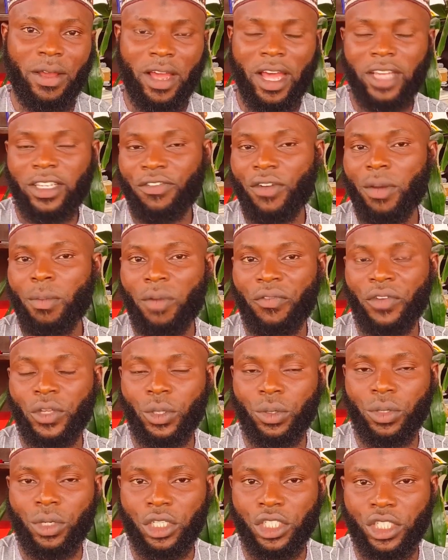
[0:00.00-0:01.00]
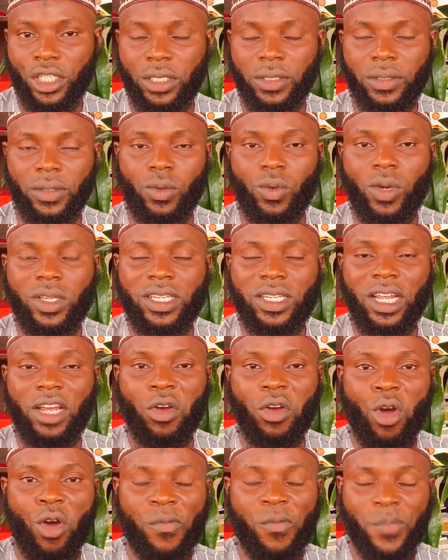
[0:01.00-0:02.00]
As a form of introduction, what's an
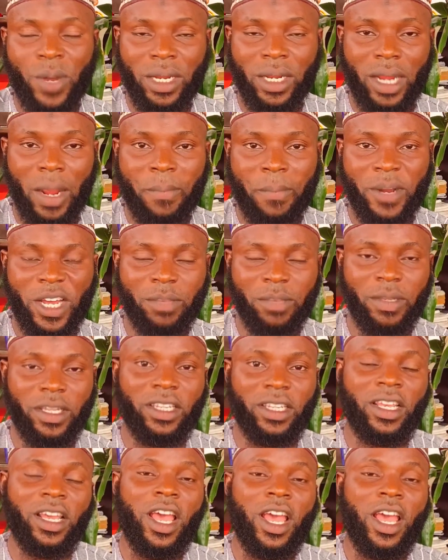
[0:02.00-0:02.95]
off-plan apartment?